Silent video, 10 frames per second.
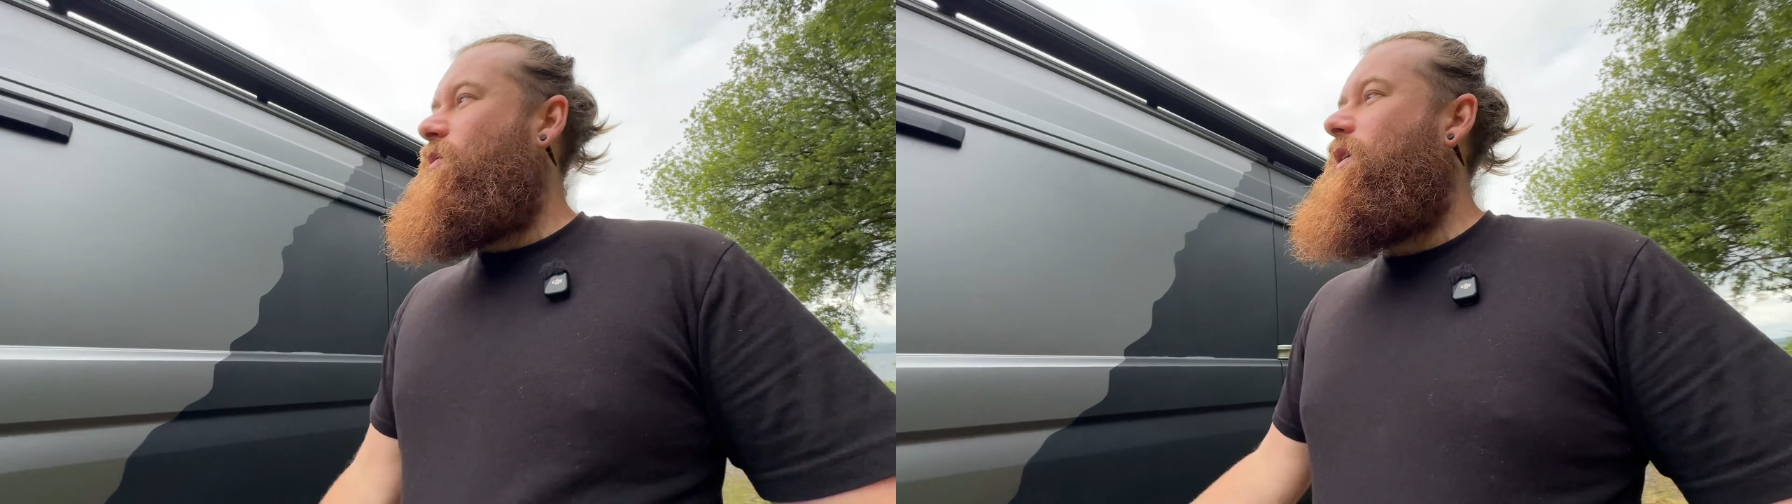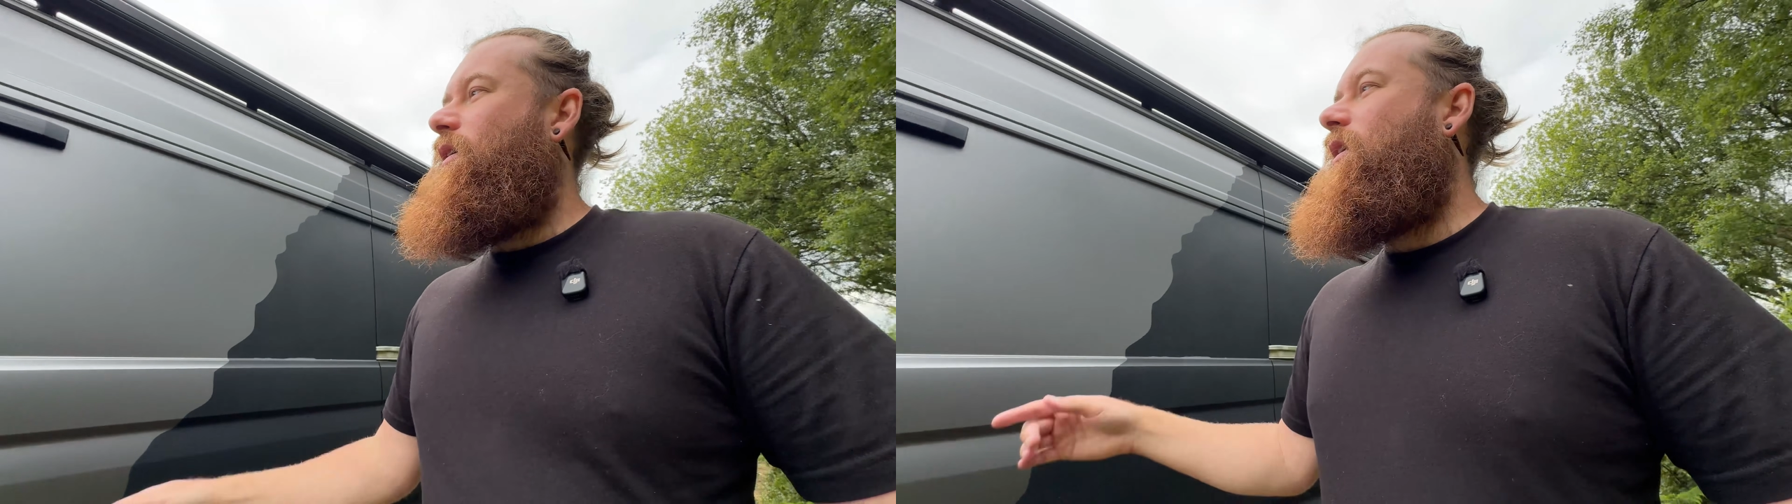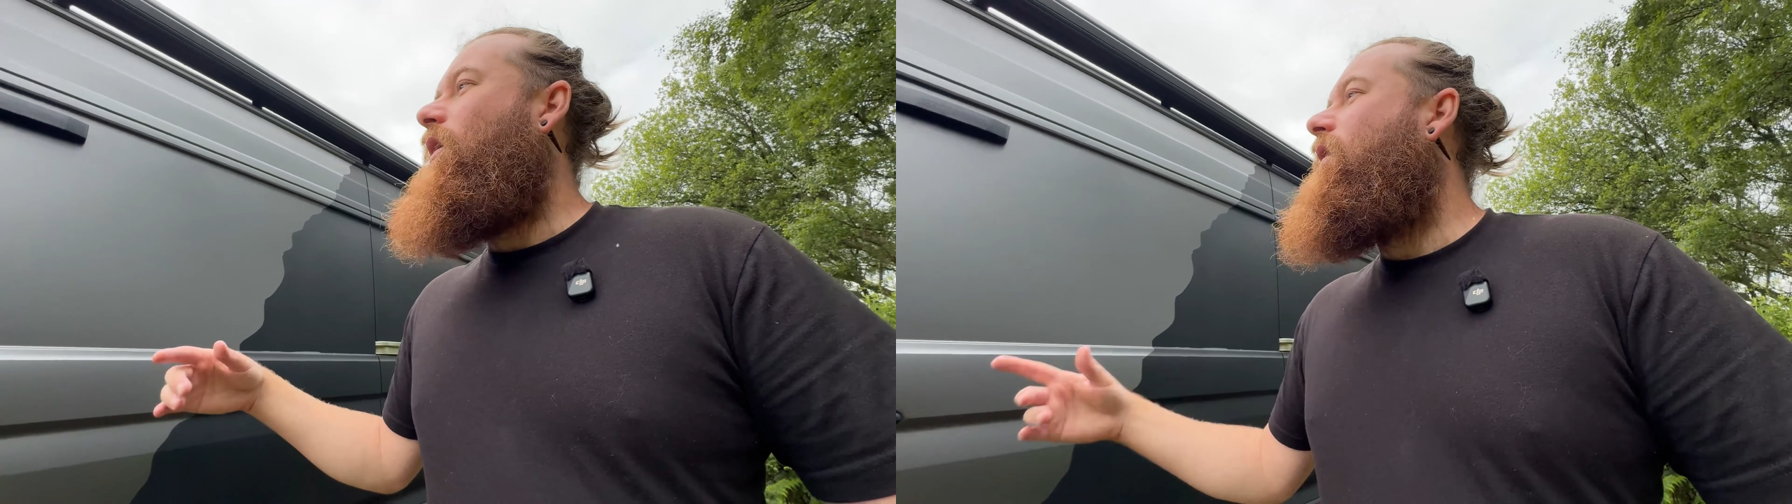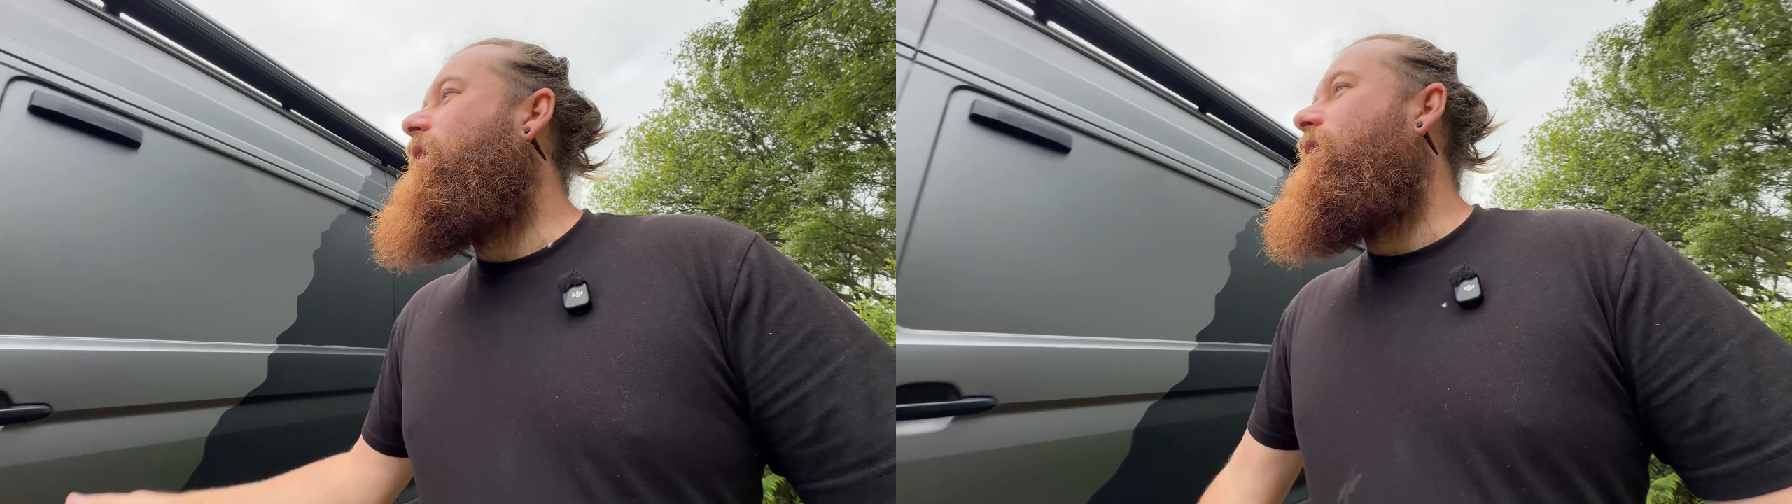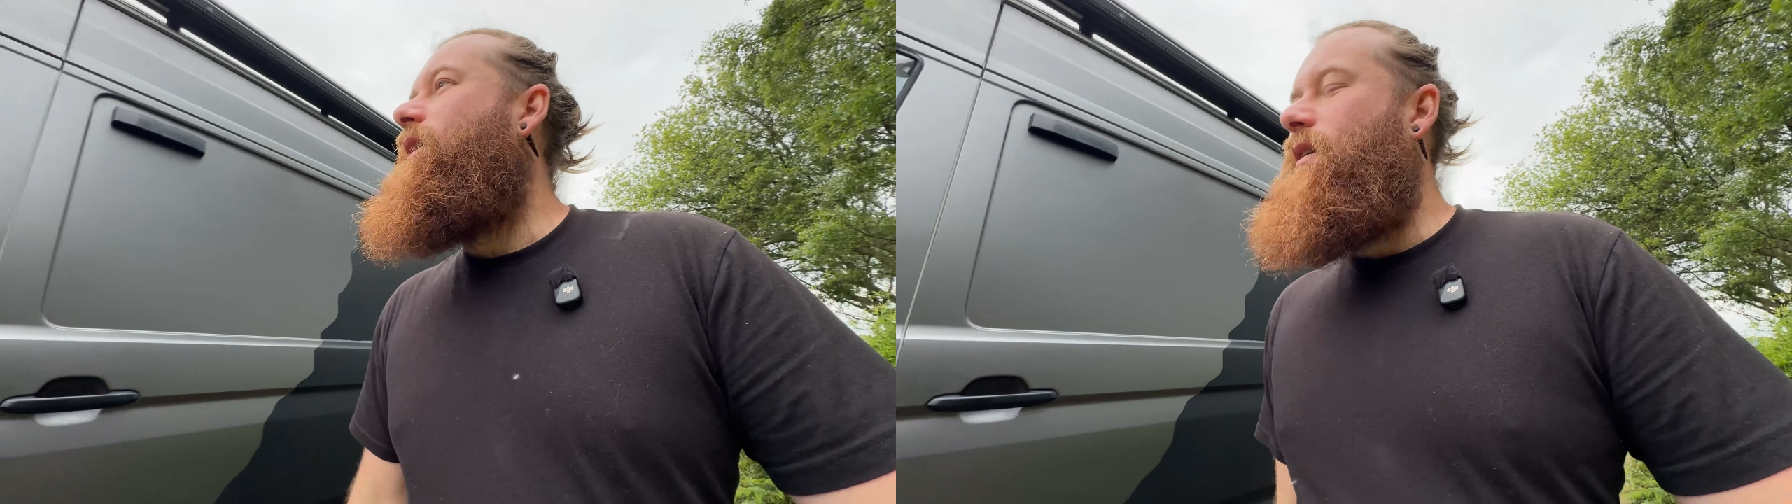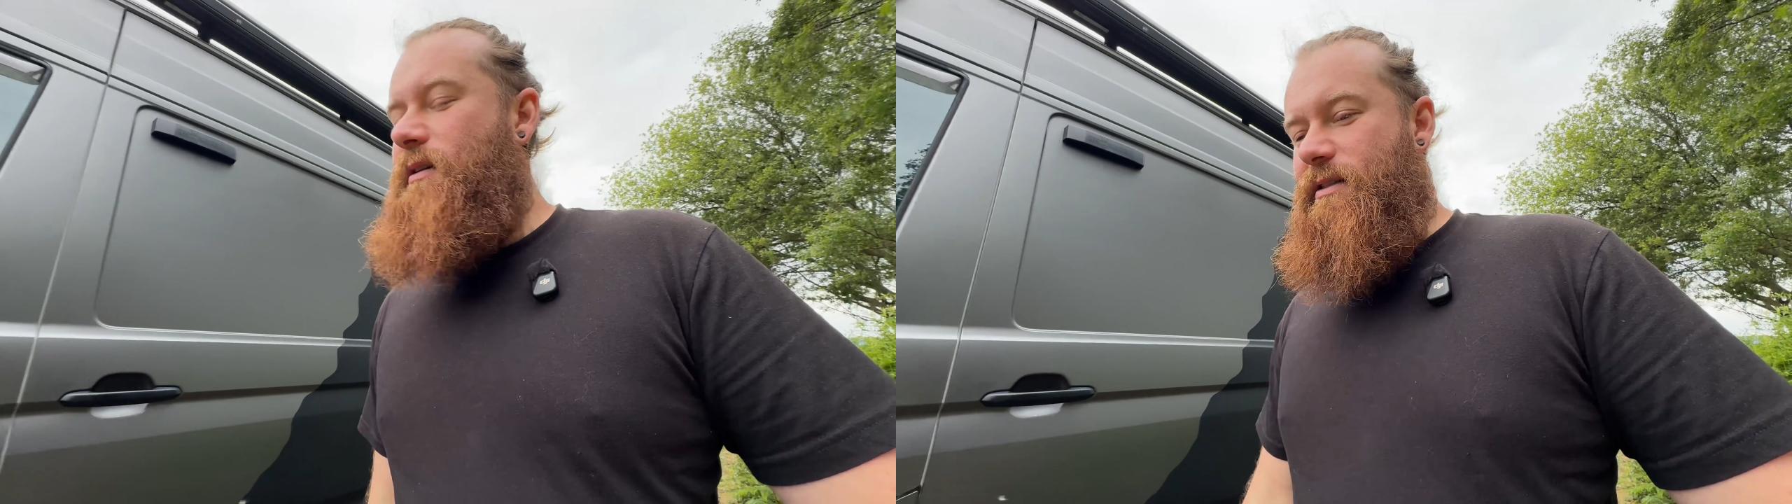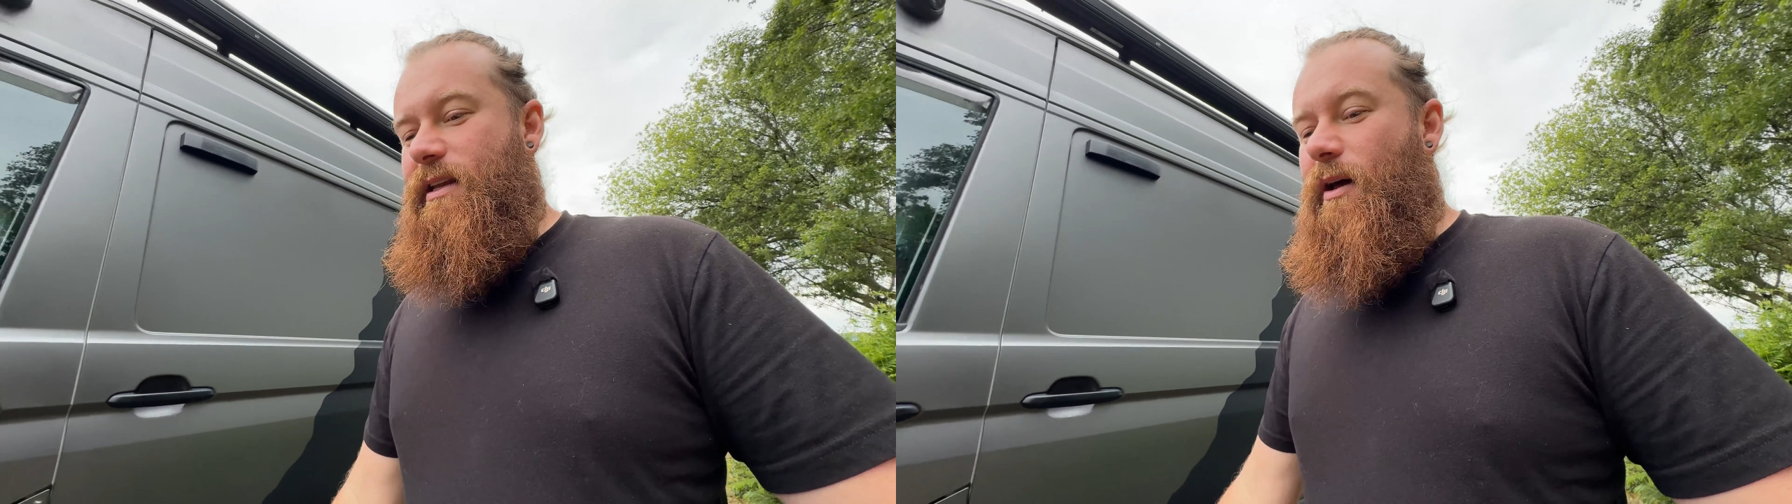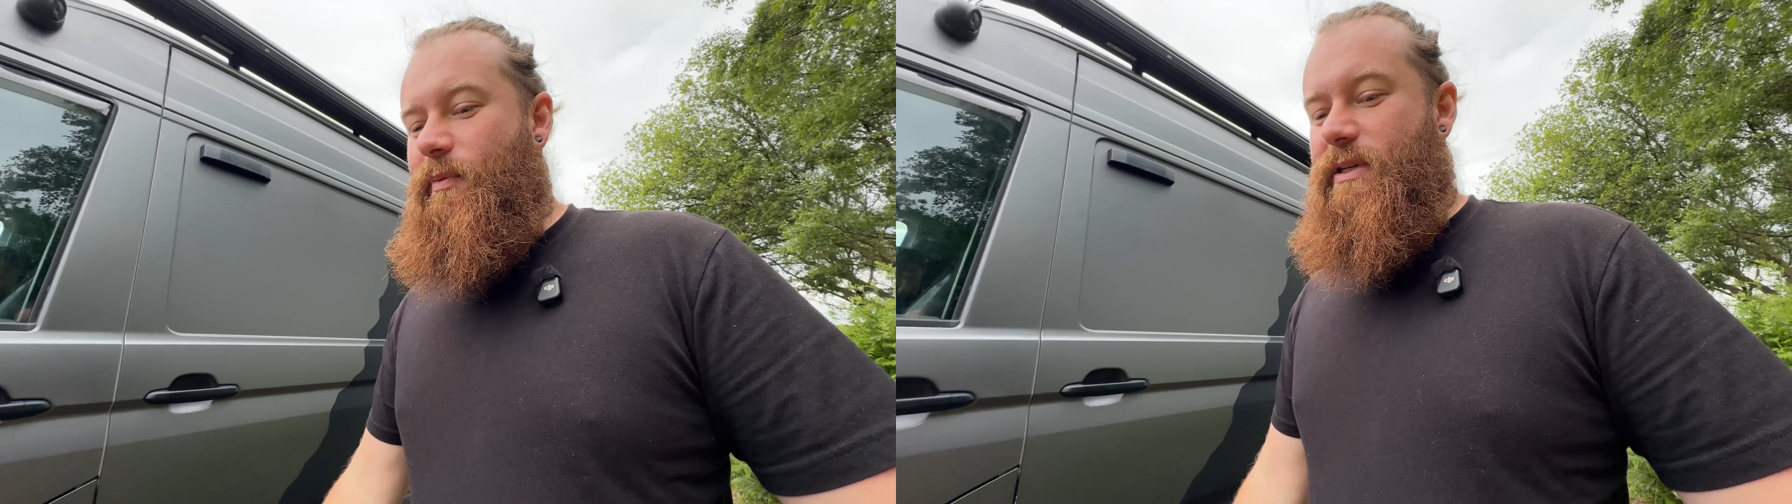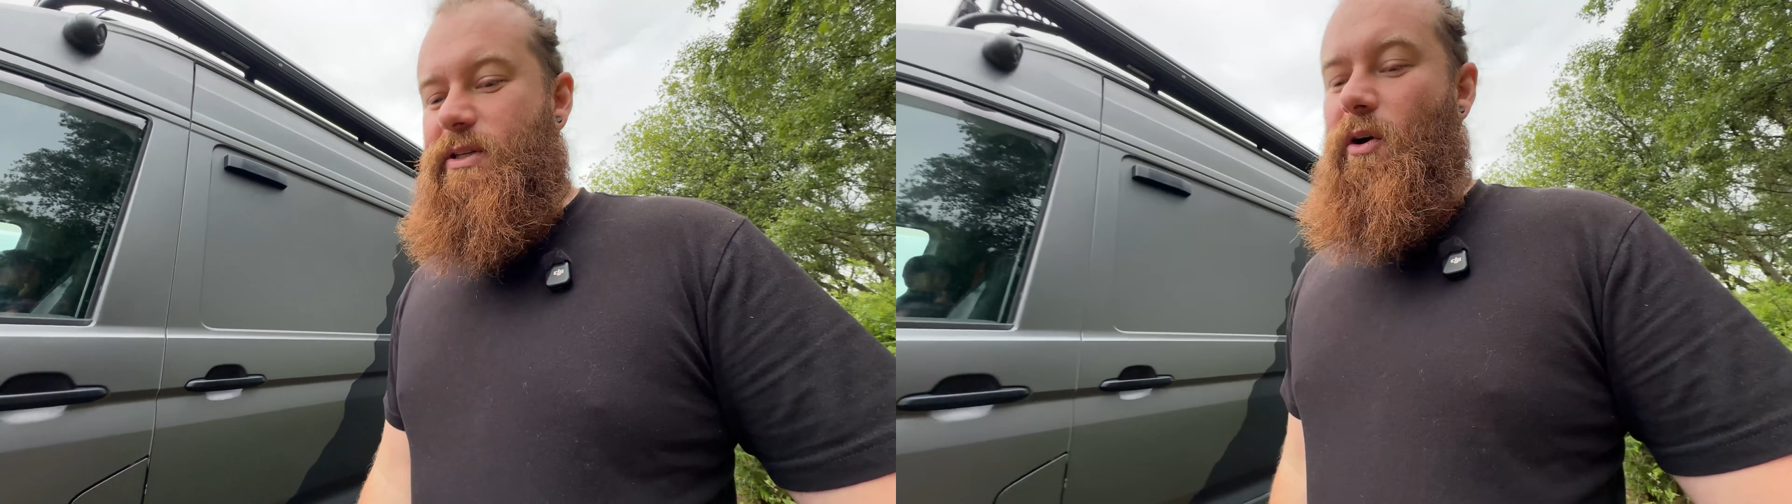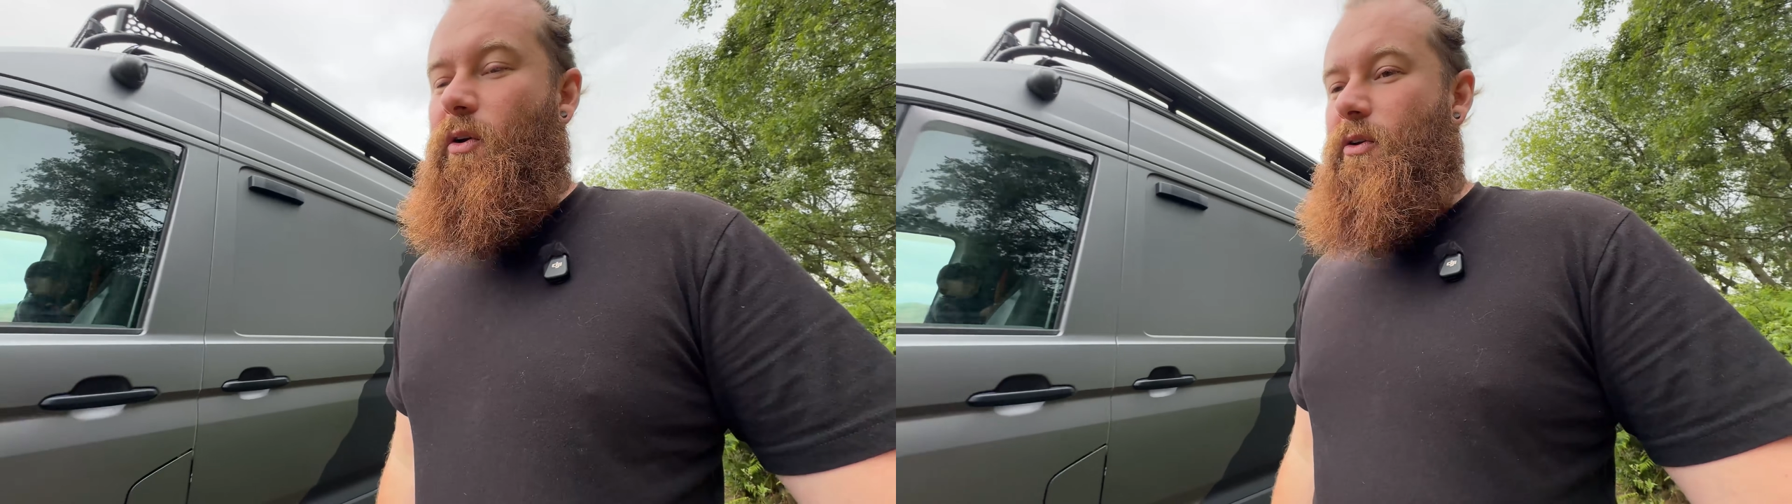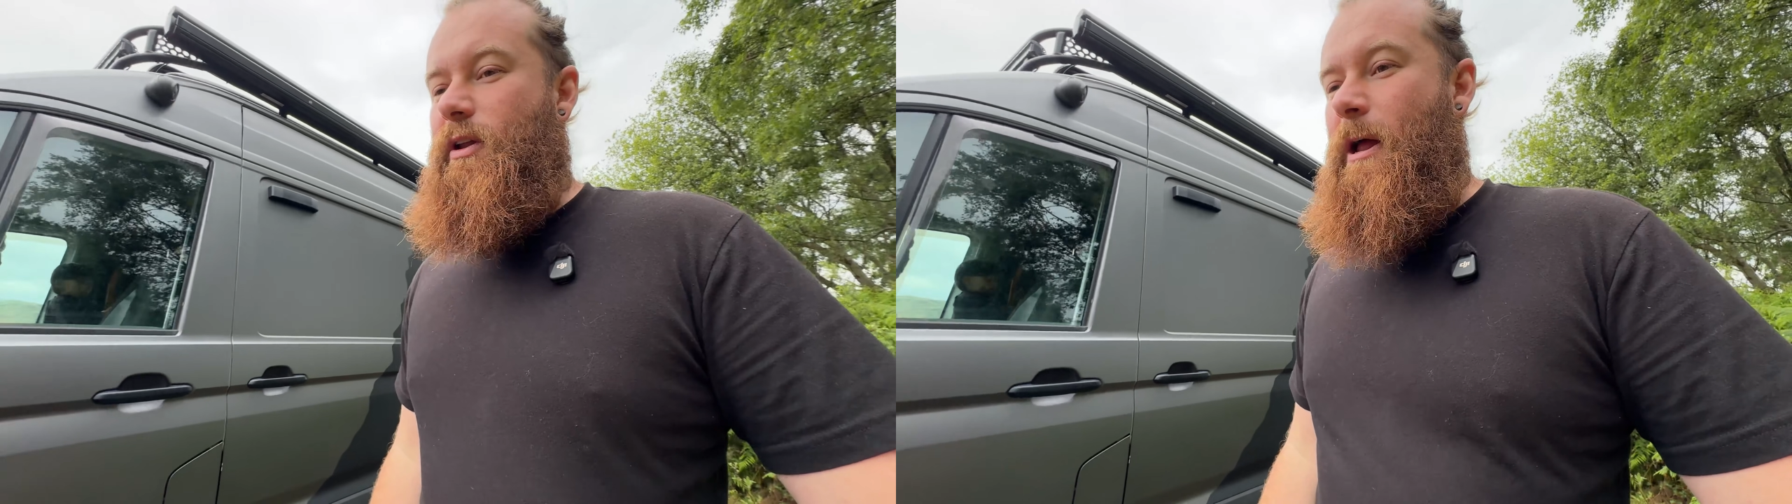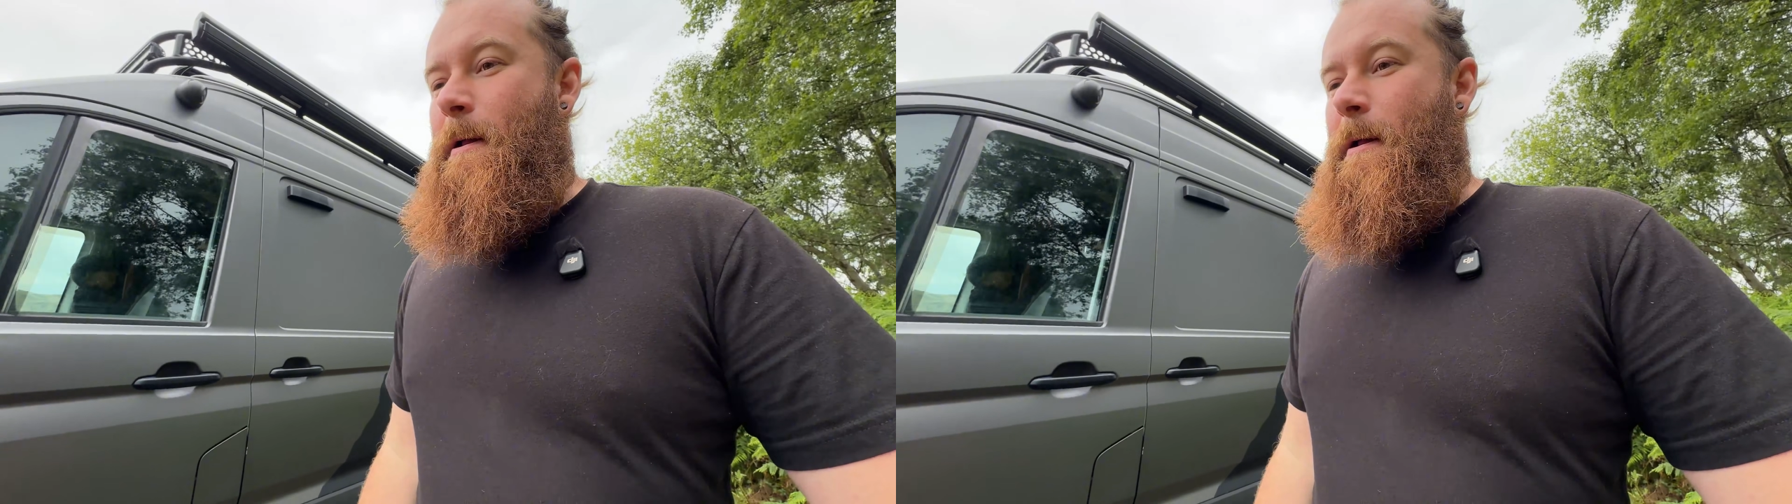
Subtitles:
We are currently still up in Scotland,